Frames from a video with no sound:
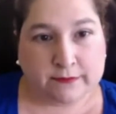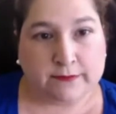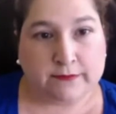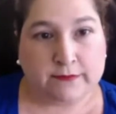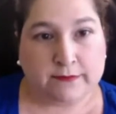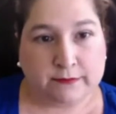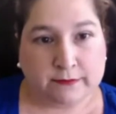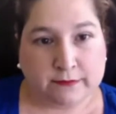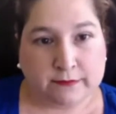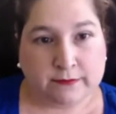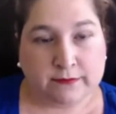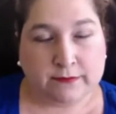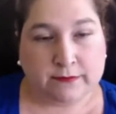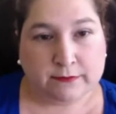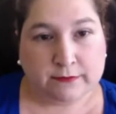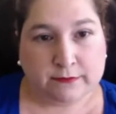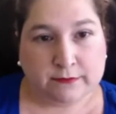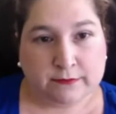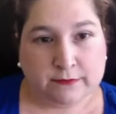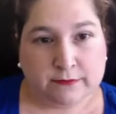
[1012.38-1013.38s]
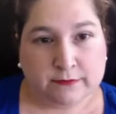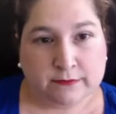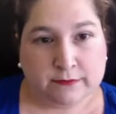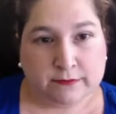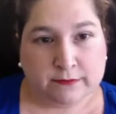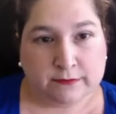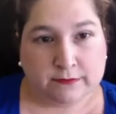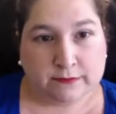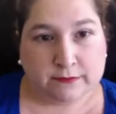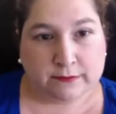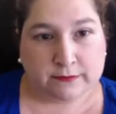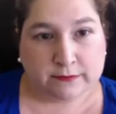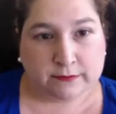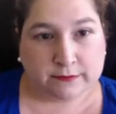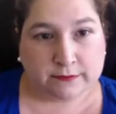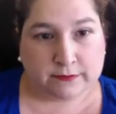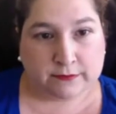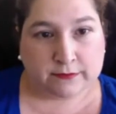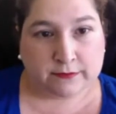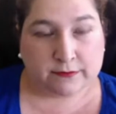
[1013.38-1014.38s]

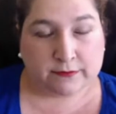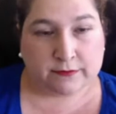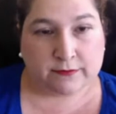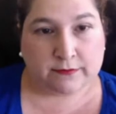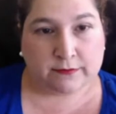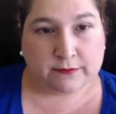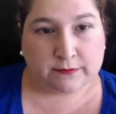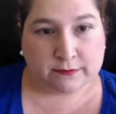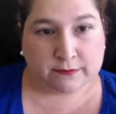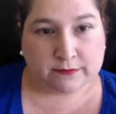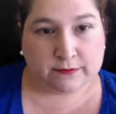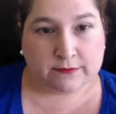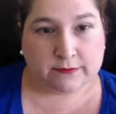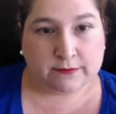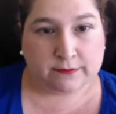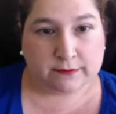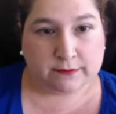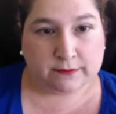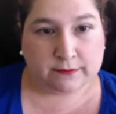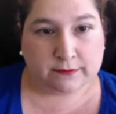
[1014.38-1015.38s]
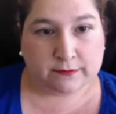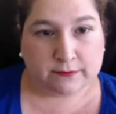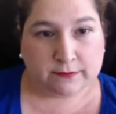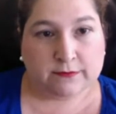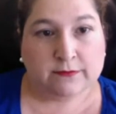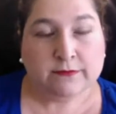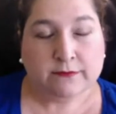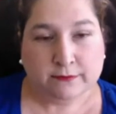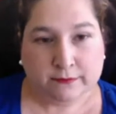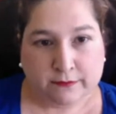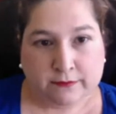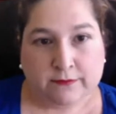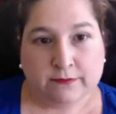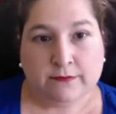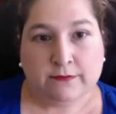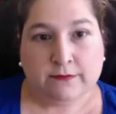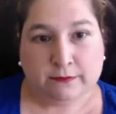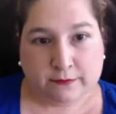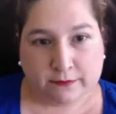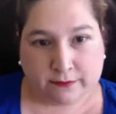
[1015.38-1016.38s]

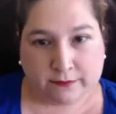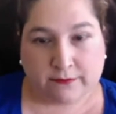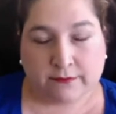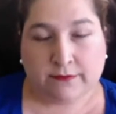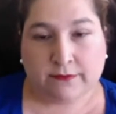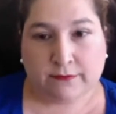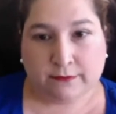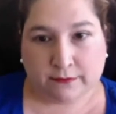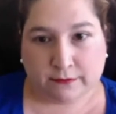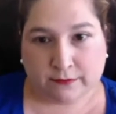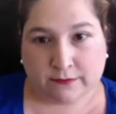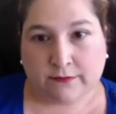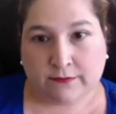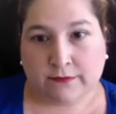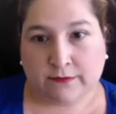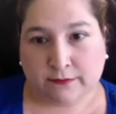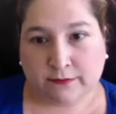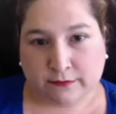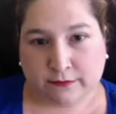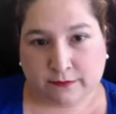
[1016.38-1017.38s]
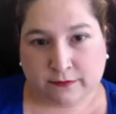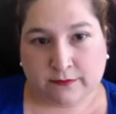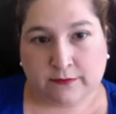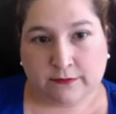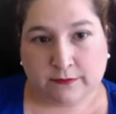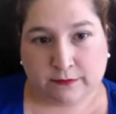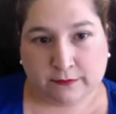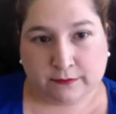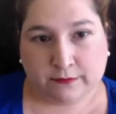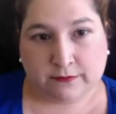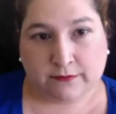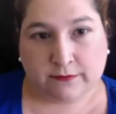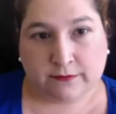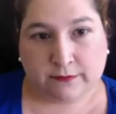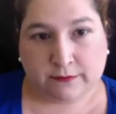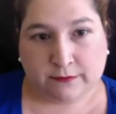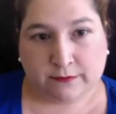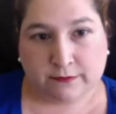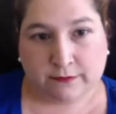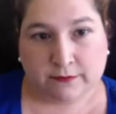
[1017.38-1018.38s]

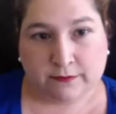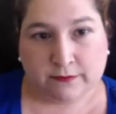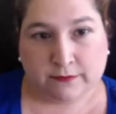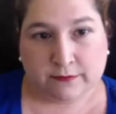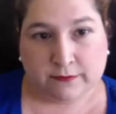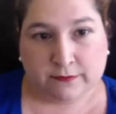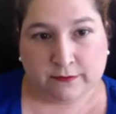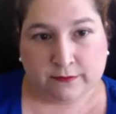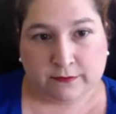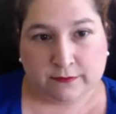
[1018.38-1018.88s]
[no speech]